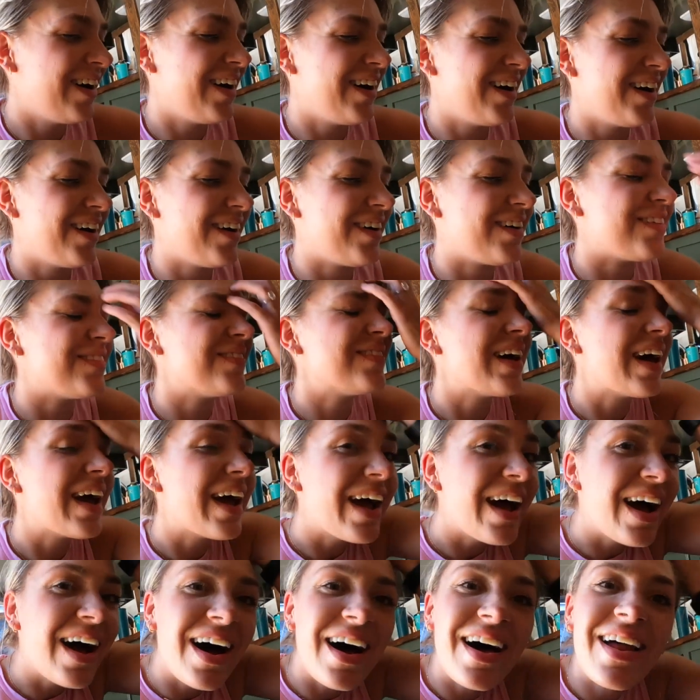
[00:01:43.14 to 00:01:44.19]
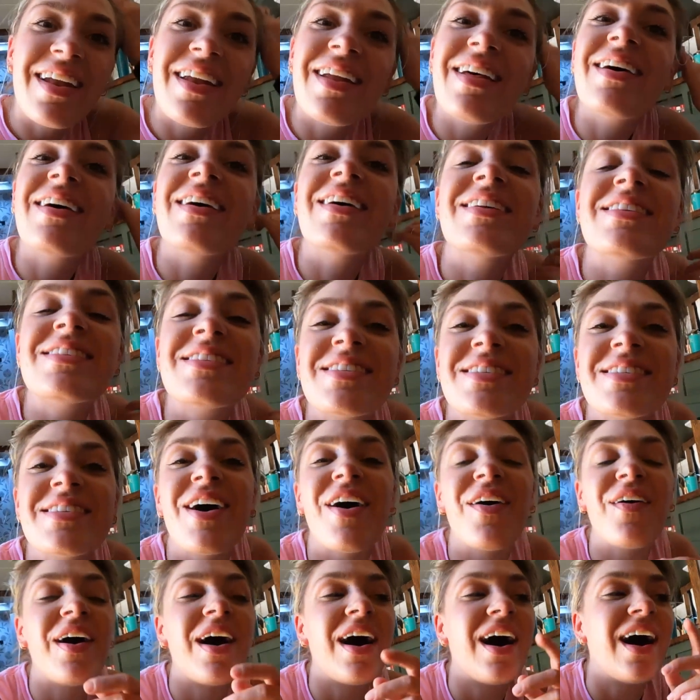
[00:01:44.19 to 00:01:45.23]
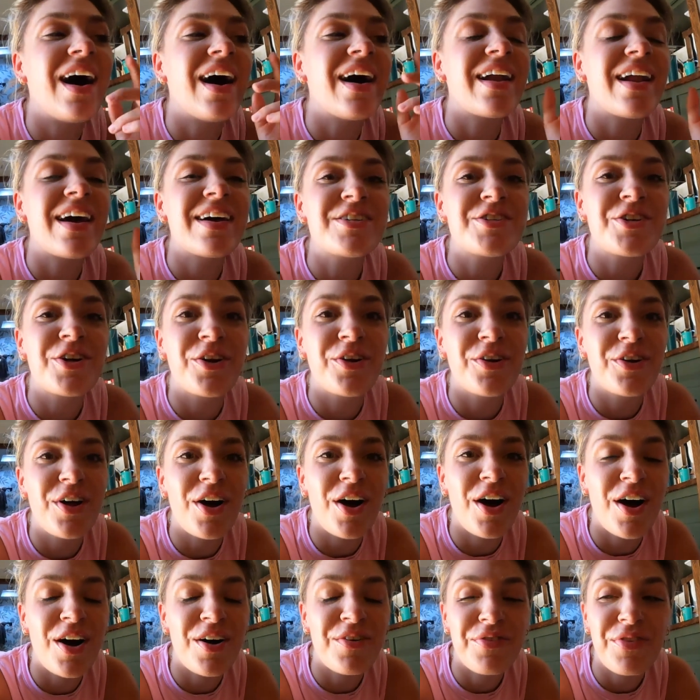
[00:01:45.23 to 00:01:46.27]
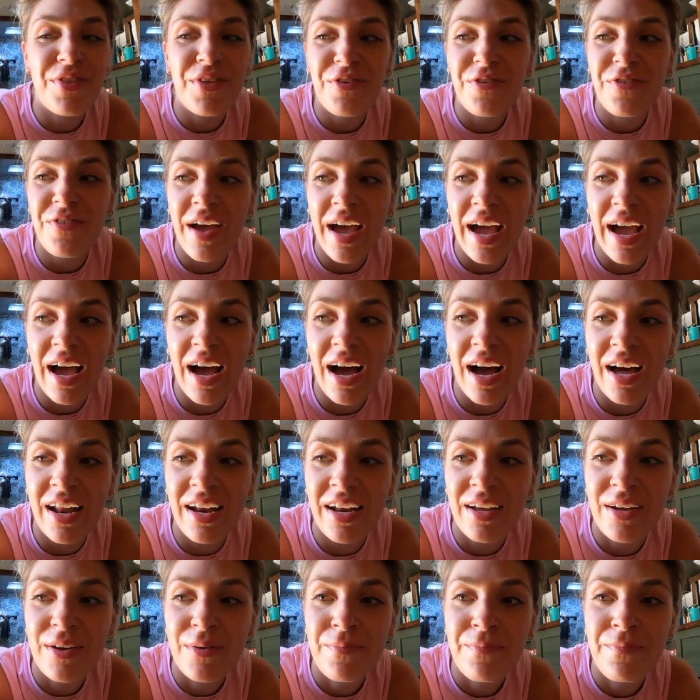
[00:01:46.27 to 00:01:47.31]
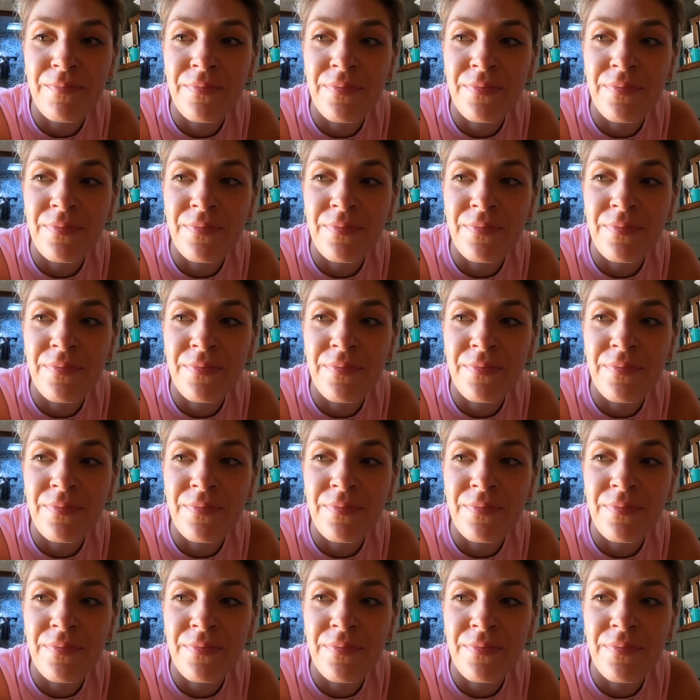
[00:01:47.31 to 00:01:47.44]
oh man, it's so hot. I turned off the fan,